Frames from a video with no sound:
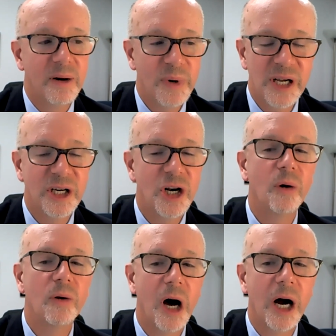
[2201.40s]
we could
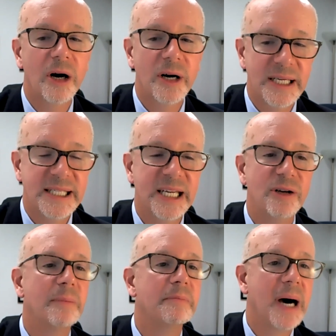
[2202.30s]
no longer continue
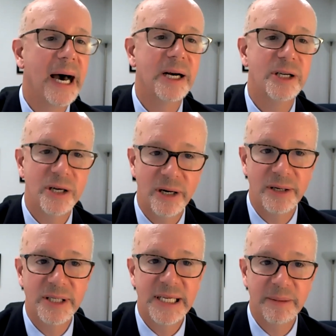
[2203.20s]
to monitor
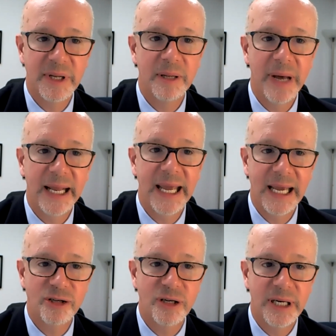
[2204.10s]
stimulant
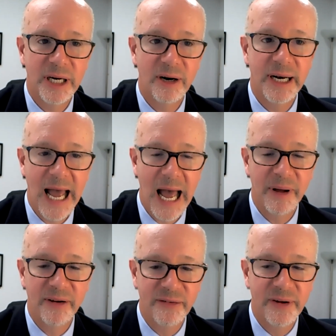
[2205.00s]
medication here at
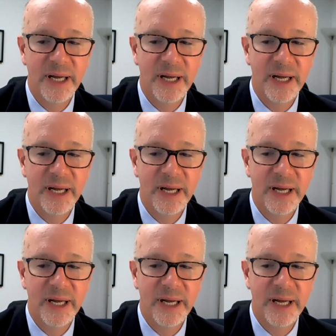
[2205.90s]
Haveth